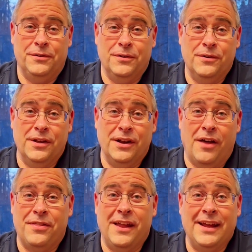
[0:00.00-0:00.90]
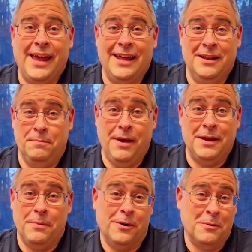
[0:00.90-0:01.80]
to an authenticated
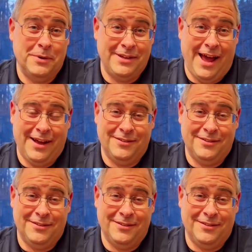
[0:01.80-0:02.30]
pettypotum attack.